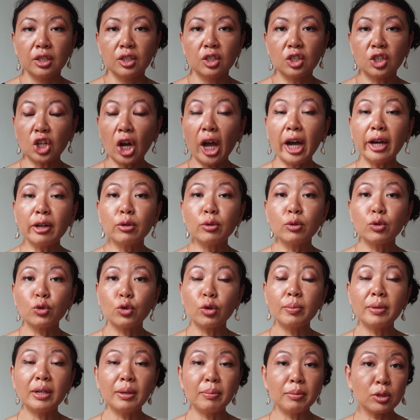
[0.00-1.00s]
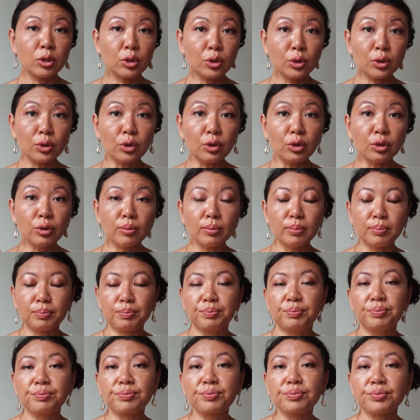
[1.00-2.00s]
Childhood trauma number 2,
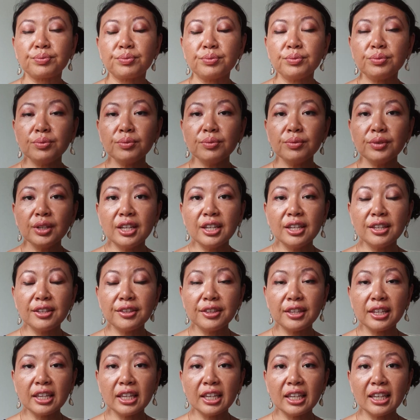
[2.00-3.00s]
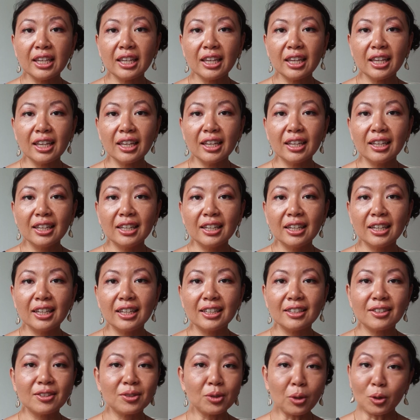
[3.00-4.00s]
the
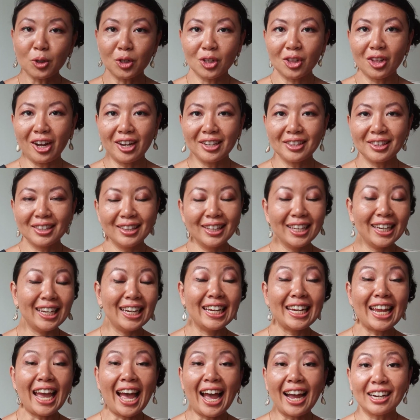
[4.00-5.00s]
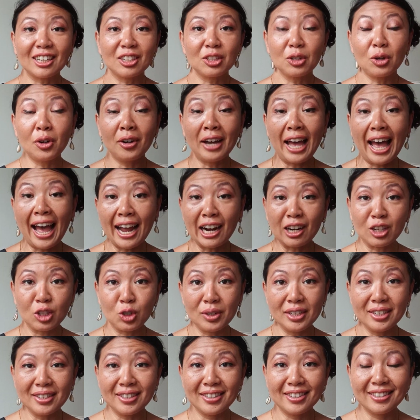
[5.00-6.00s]
socialite, the leading actor or
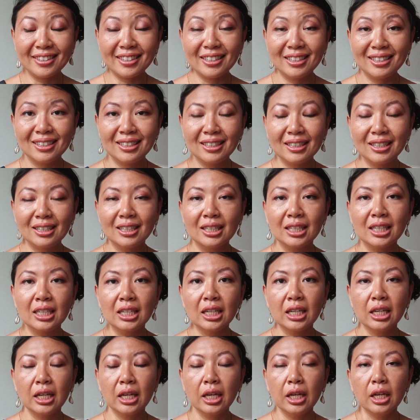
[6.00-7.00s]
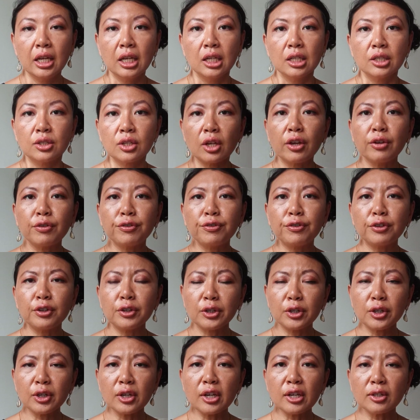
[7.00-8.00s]
actress. So for
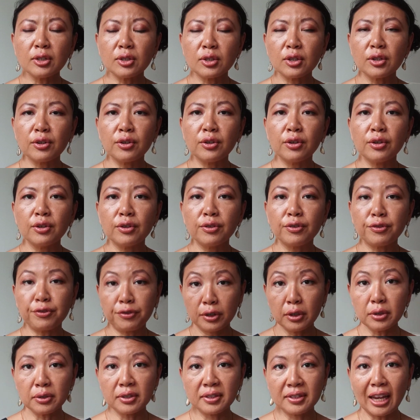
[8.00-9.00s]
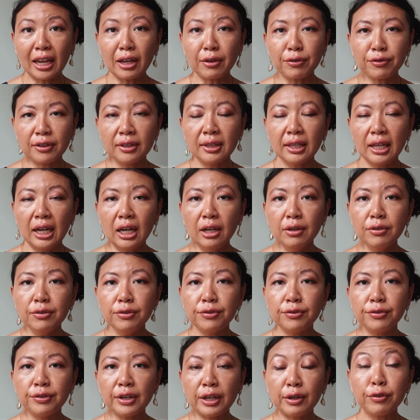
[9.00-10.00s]
you to feel safe in
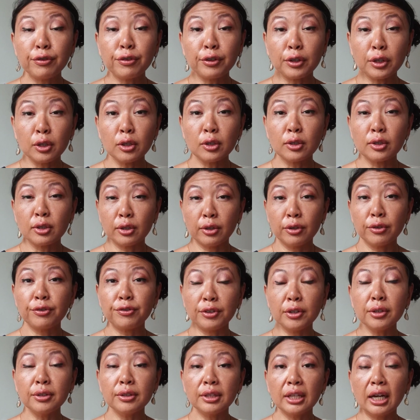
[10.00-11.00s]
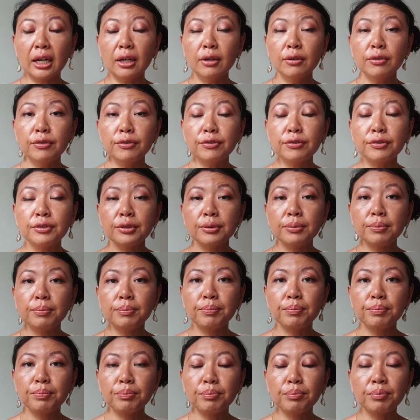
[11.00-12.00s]
love and for you to feel loved
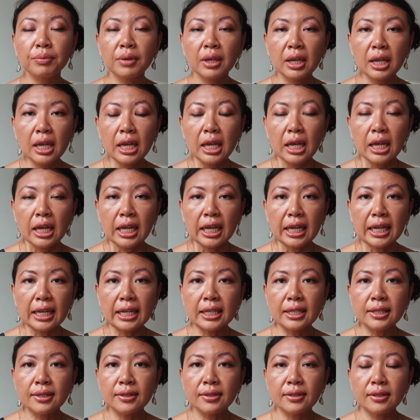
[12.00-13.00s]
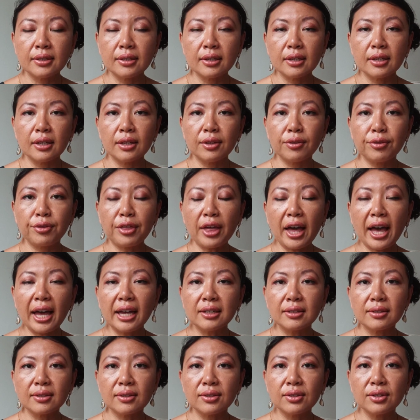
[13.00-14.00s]
is
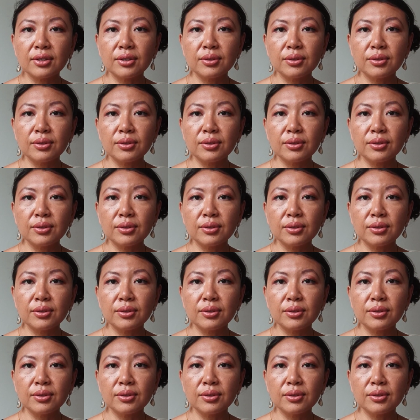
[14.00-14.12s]
that